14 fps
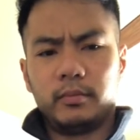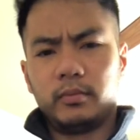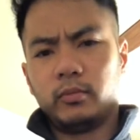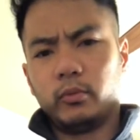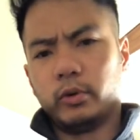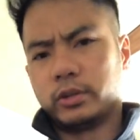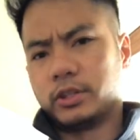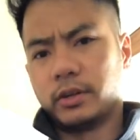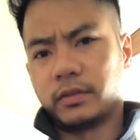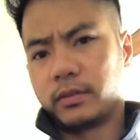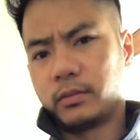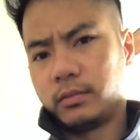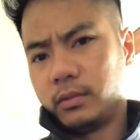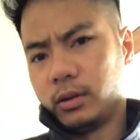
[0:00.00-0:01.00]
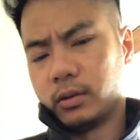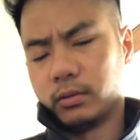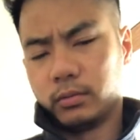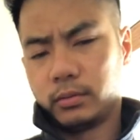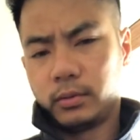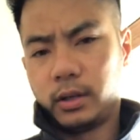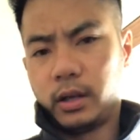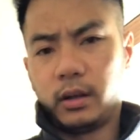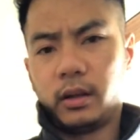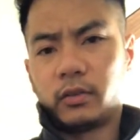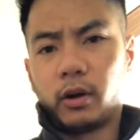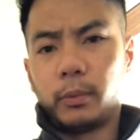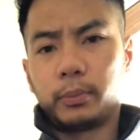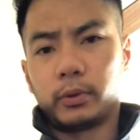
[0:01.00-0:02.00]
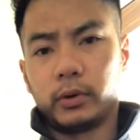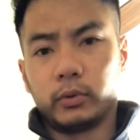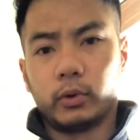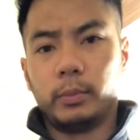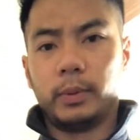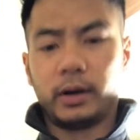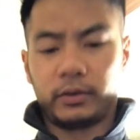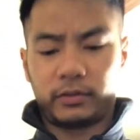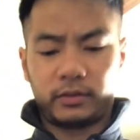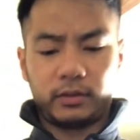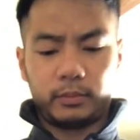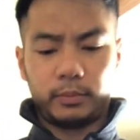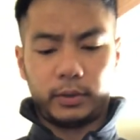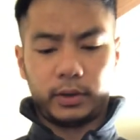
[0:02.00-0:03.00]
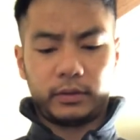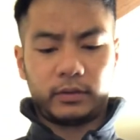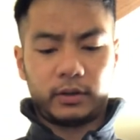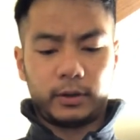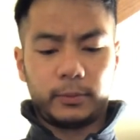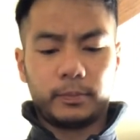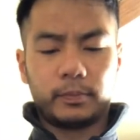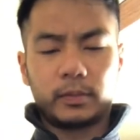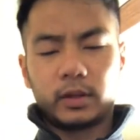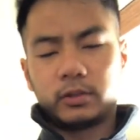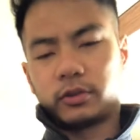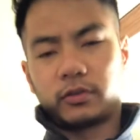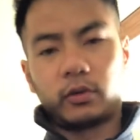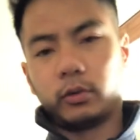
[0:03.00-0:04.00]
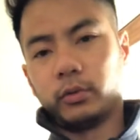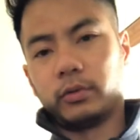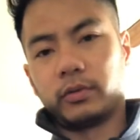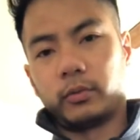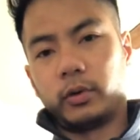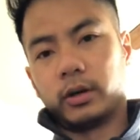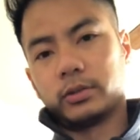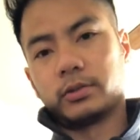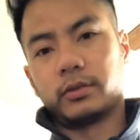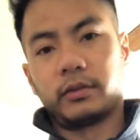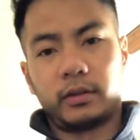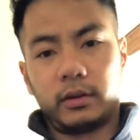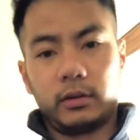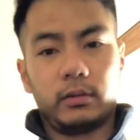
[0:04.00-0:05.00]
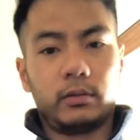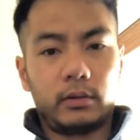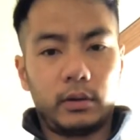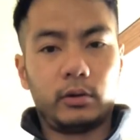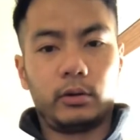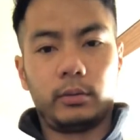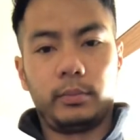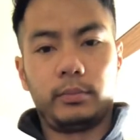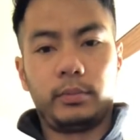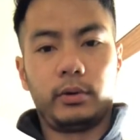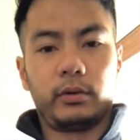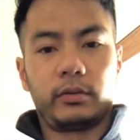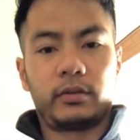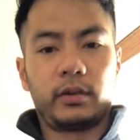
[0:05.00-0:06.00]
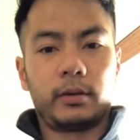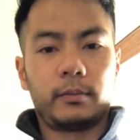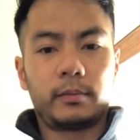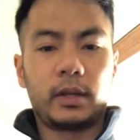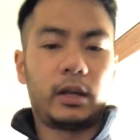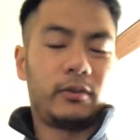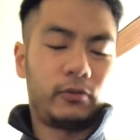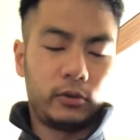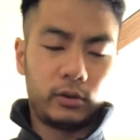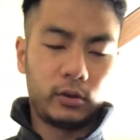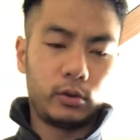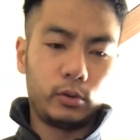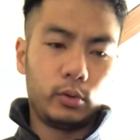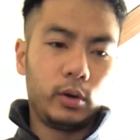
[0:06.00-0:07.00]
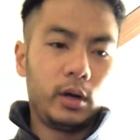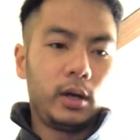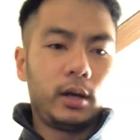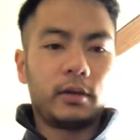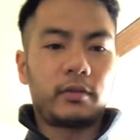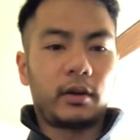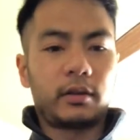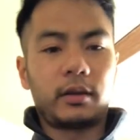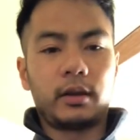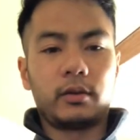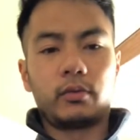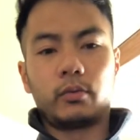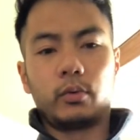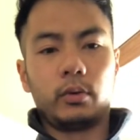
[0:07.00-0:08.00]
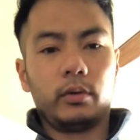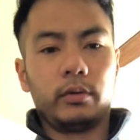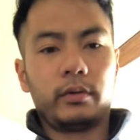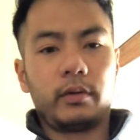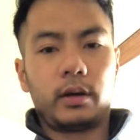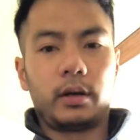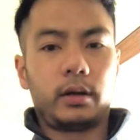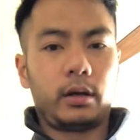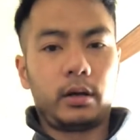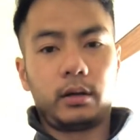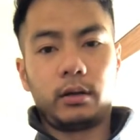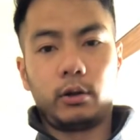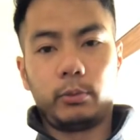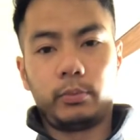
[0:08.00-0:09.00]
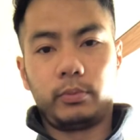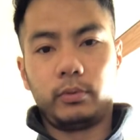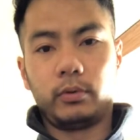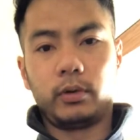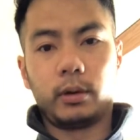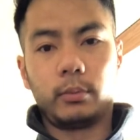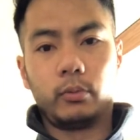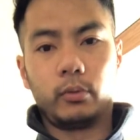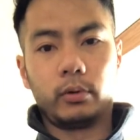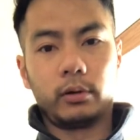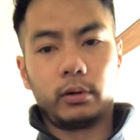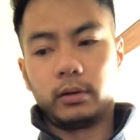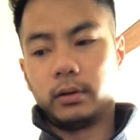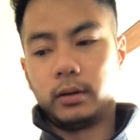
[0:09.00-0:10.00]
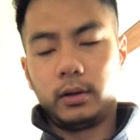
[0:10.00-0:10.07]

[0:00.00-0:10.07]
which is it's all pretty robust, but just don't lose the washers, and then you'll be all set. And if you do, it's not the end of the world. I can help you get more, and